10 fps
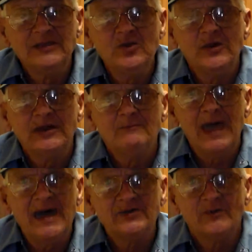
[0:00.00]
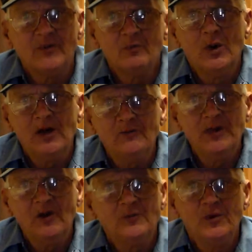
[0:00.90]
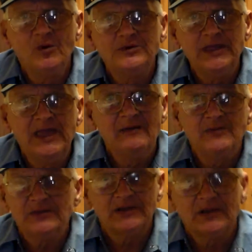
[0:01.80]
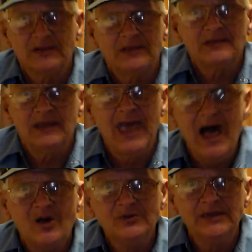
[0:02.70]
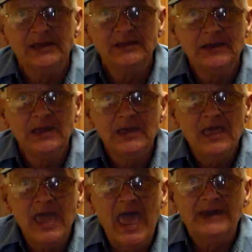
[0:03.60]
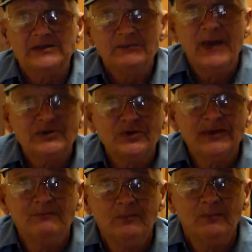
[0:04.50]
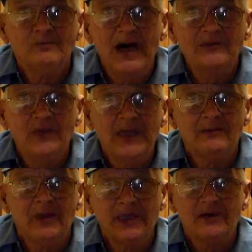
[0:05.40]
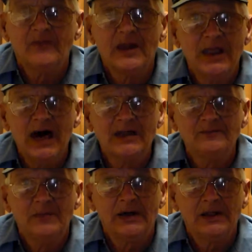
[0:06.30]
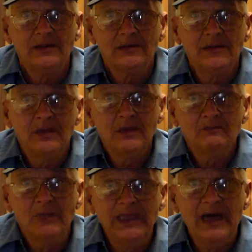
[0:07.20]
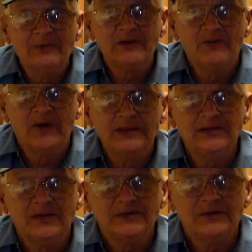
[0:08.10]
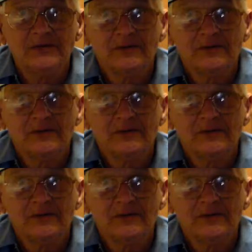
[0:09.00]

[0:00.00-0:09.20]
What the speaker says: you can imagine, from welfare, food stamps, housing, and especially my family, of a lot of money, me having to fight this.